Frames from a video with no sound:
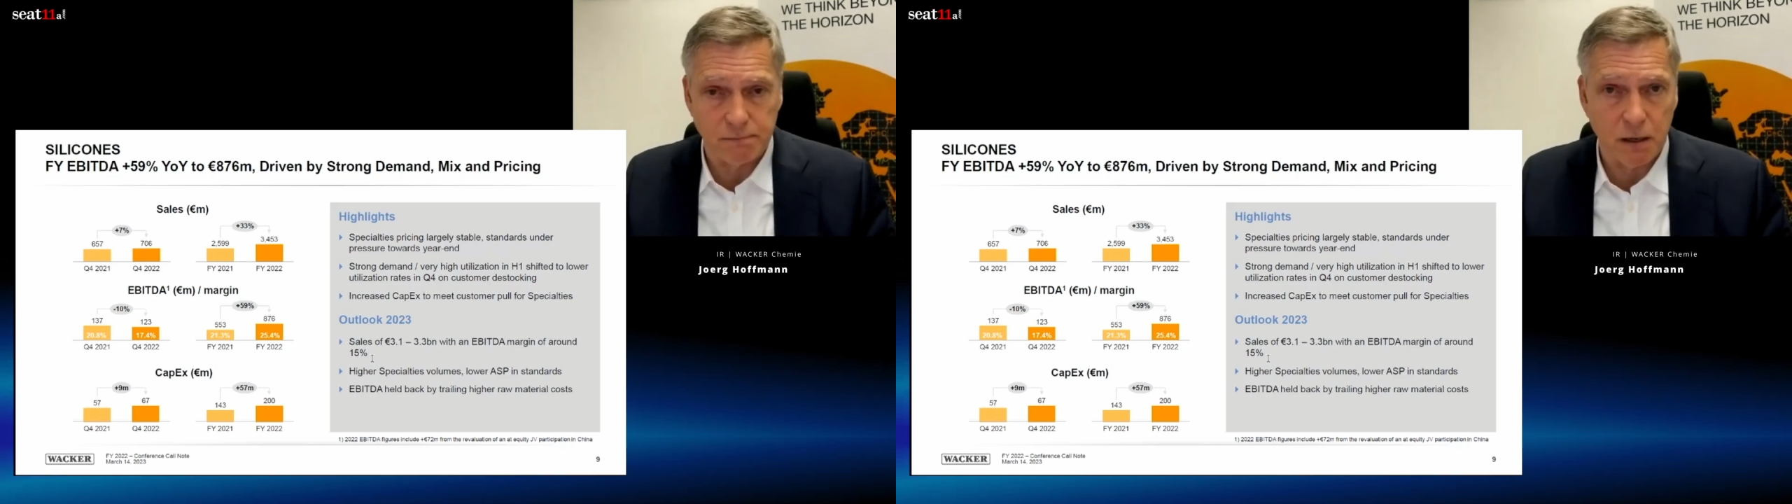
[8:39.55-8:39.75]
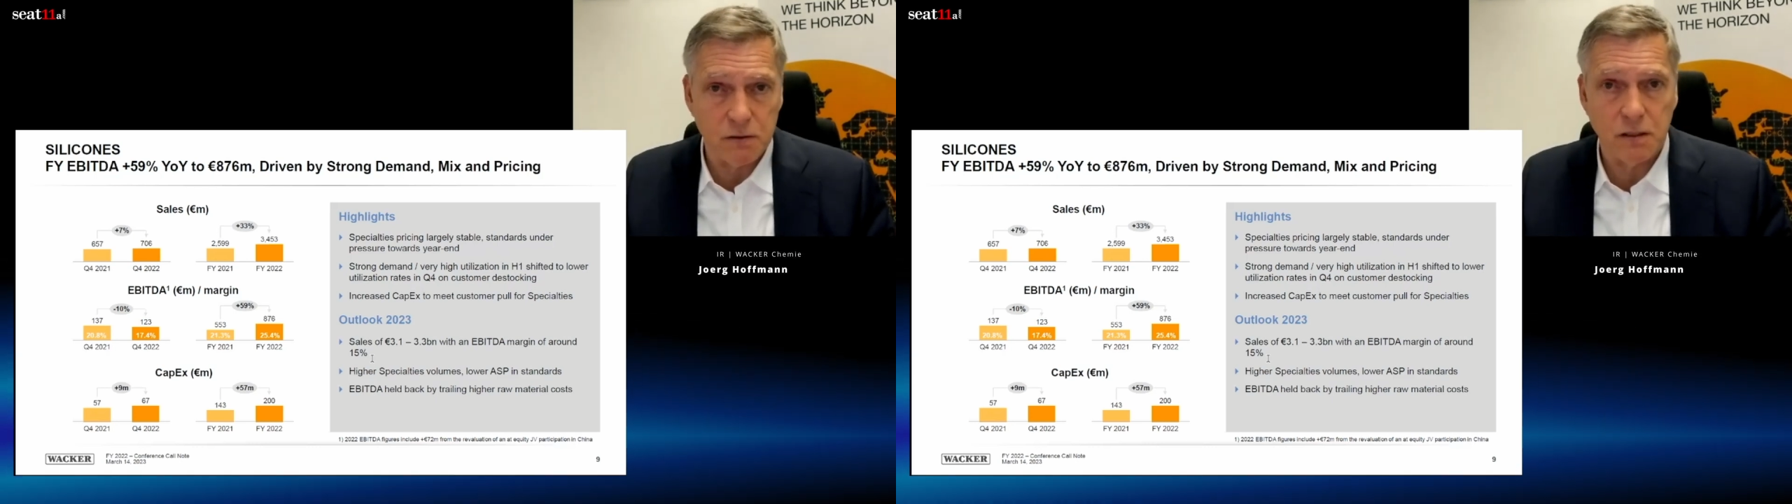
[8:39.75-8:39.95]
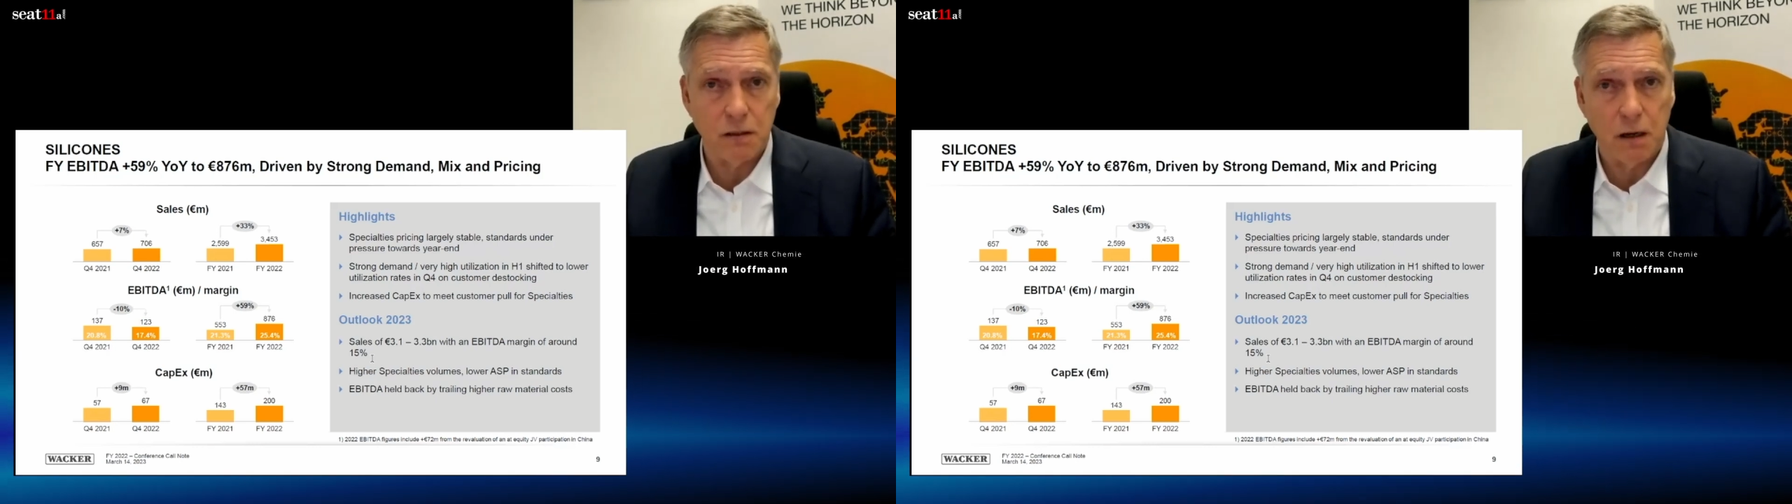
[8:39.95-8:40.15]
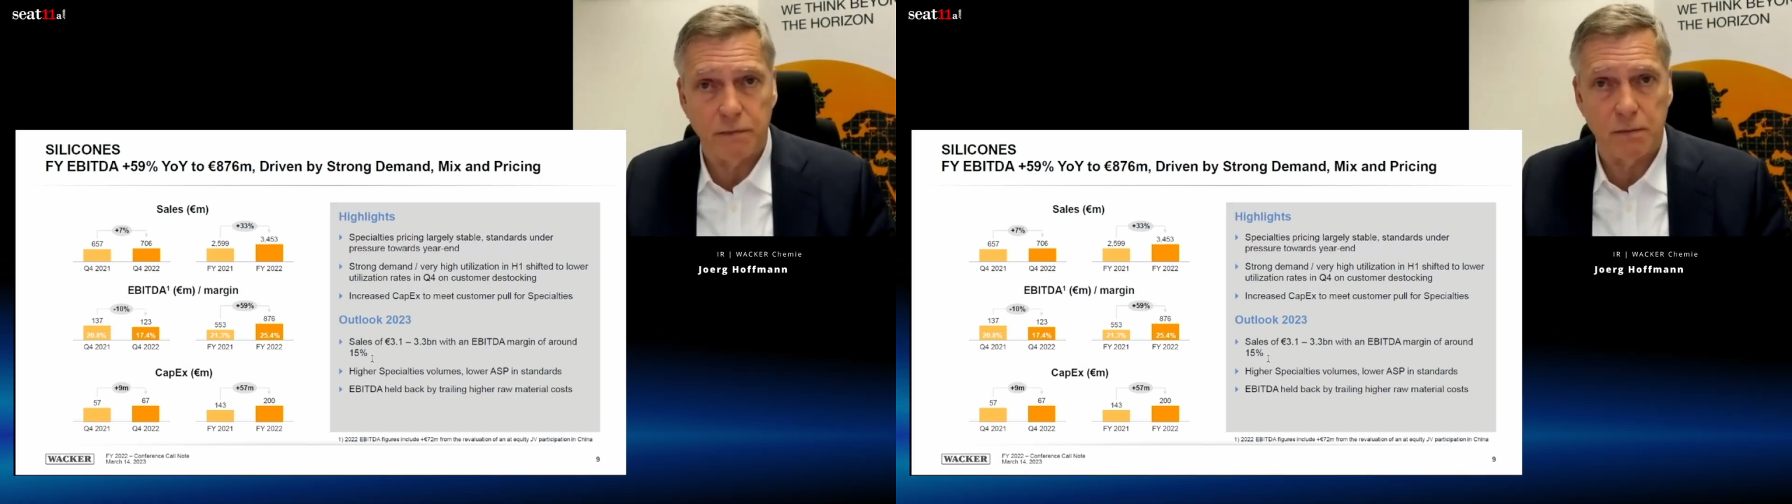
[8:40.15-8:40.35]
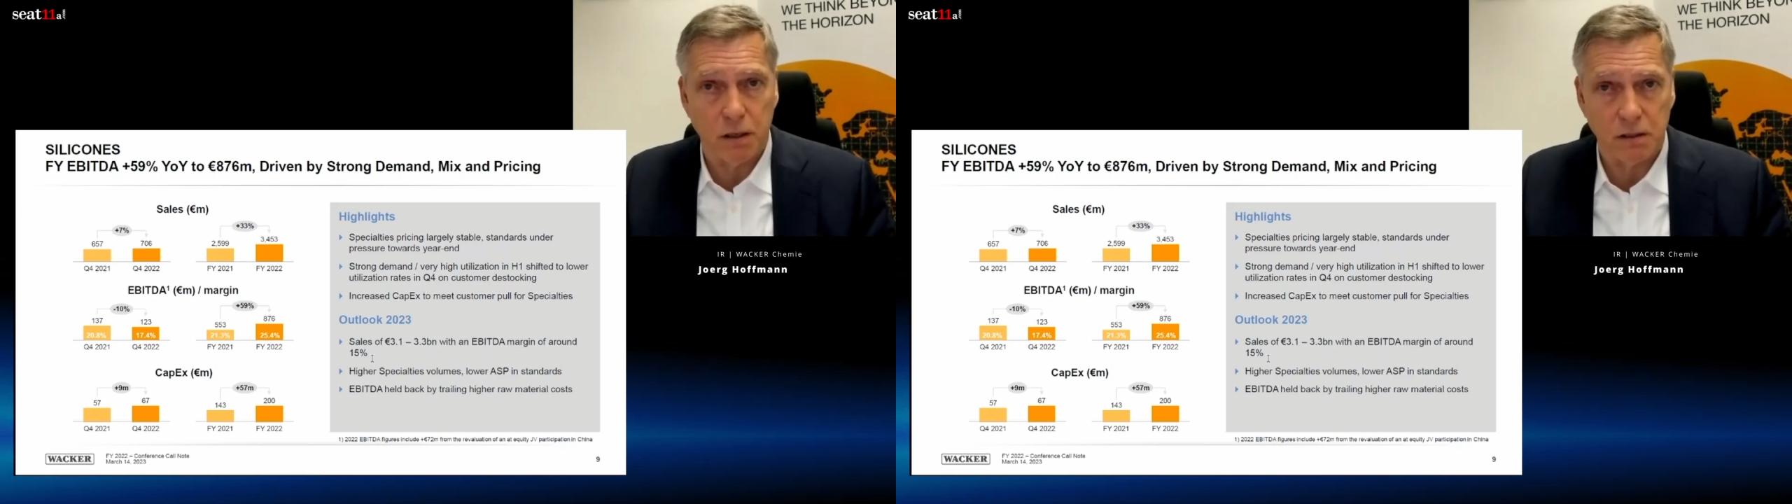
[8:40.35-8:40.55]
bouncing off
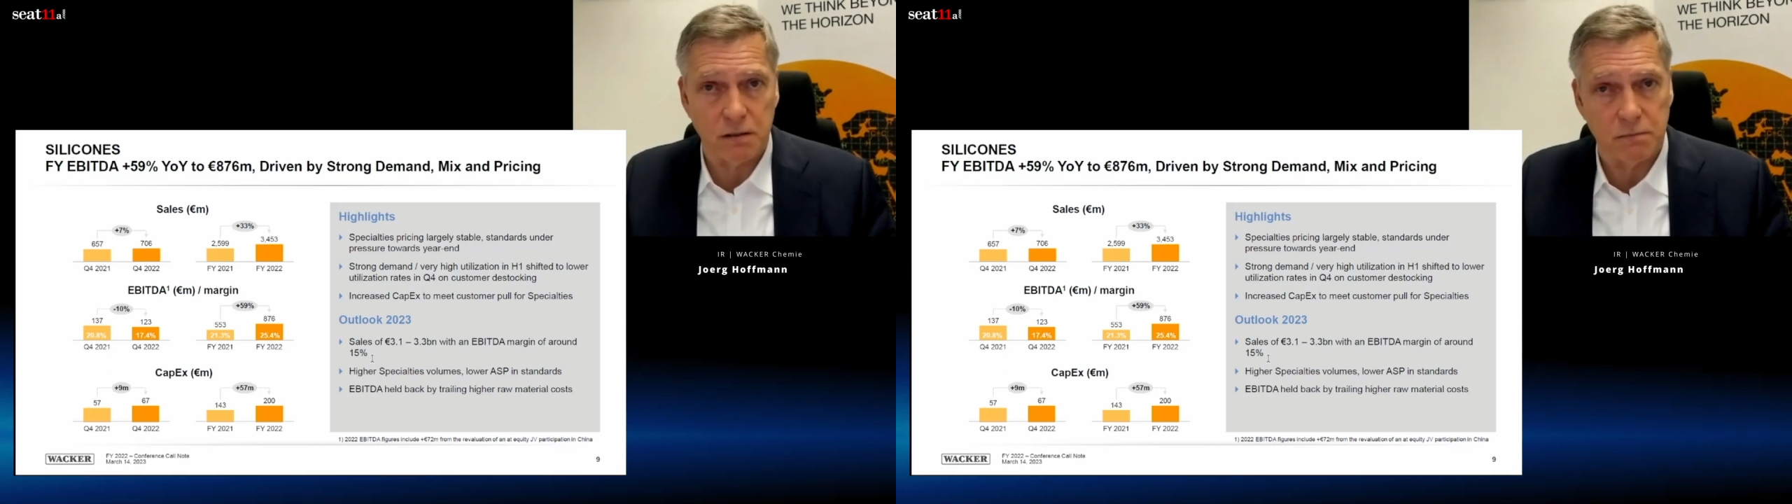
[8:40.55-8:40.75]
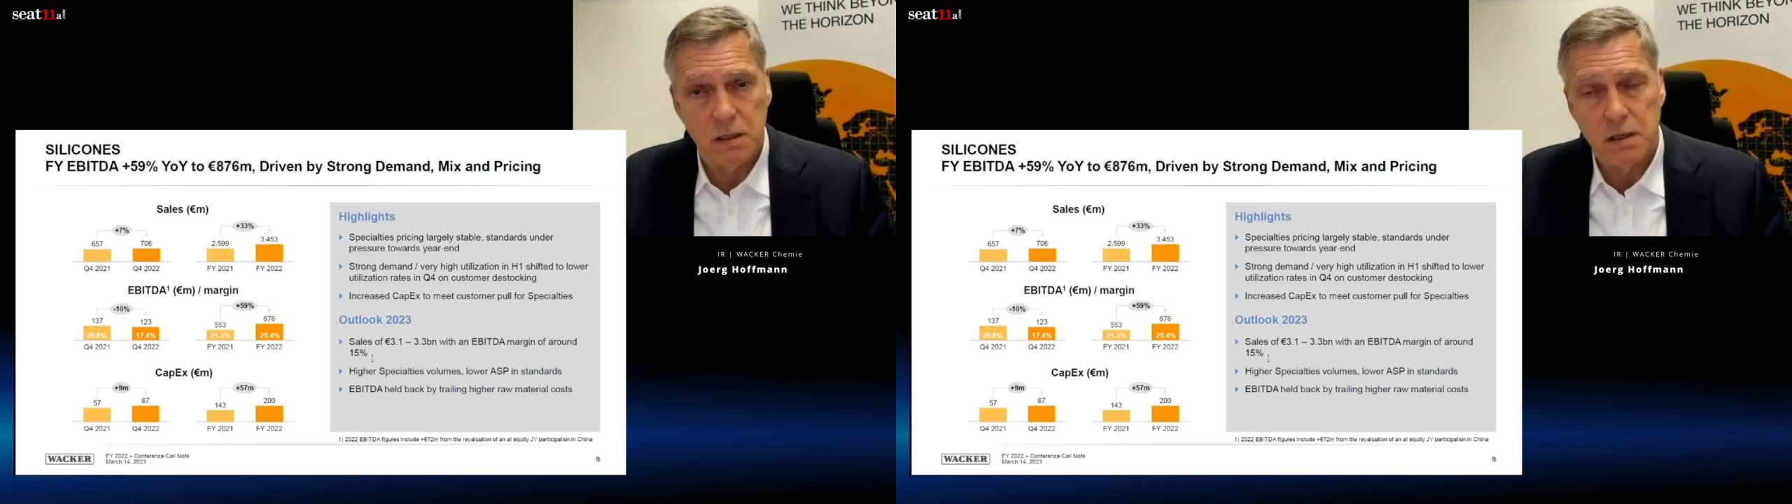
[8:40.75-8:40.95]
the bottom.